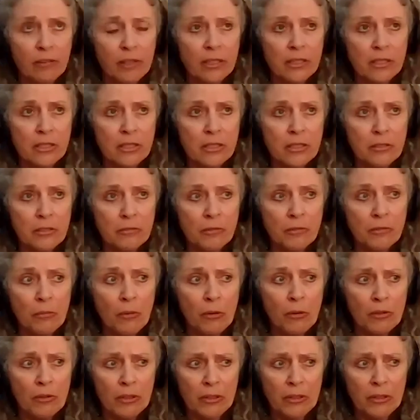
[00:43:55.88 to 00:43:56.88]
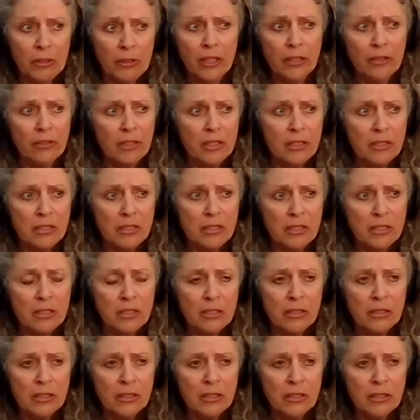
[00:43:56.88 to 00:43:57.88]
it's remote learning or distance
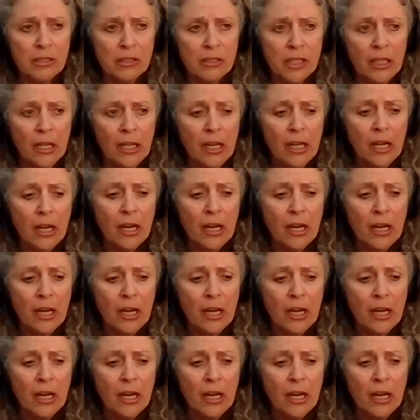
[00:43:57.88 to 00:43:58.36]
learning.